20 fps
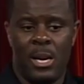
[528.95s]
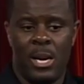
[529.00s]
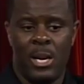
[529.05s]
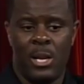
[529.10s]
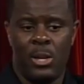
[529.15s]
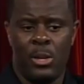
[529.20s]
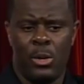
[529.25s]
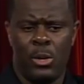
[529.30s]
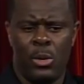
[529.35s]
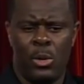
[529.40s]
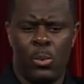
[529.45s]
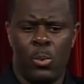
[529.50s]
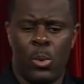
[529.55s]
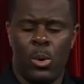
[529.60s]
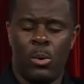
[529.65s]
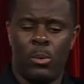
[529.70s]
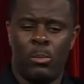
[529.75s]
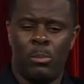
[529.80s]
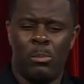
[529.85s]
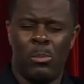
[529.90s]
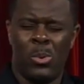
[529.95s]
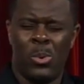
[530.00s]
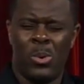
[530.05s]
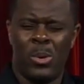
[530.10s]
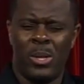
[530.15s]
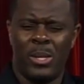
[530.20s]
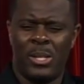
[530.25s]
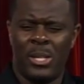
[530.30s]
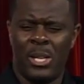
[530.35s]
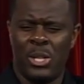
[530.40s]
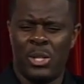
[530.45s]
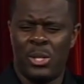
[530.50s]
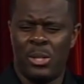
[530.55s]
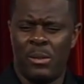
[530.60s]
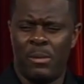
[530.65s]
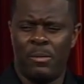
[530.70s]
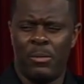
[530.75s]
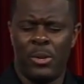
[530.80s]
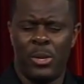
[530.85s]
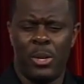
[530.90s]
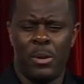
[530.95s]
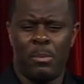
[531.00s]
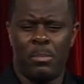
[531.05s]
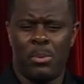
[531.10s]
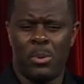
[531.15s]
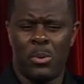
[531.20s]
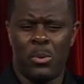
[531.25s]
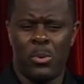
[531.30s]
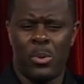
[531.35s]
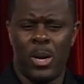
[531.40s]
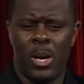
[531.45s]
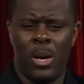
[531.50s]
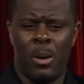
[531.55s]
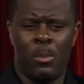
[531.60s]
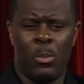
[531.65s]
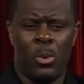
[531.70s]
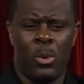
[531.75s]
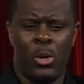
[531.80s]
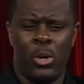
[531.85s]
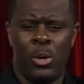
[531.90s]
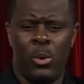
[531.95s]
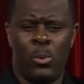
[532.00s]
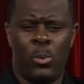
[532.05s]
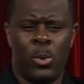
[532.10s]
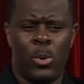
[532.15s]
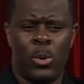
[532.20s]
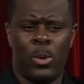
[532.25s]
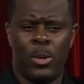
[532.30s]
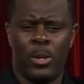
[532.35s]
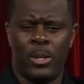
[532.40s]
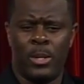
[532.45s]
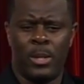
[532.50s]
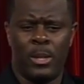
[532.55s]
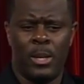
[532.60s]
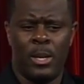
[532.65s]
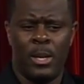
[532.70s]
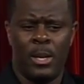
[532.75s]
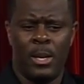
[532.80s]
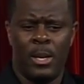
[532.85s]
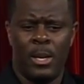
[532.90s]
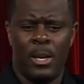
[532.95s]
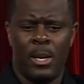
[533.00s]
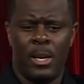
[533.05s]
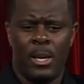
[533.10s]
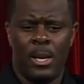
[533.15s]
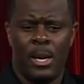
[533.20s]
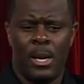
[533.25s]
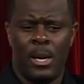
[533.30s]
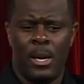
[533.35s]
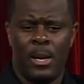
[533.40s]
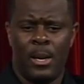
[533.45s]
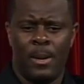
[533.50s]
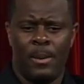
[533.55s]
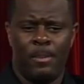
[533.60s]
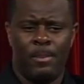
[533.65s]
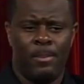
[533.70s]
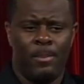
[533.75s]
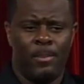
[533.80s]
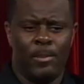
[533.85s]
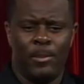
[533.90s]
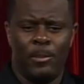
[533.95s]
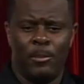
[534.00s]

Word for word: and you want more attention for your program, or you want um,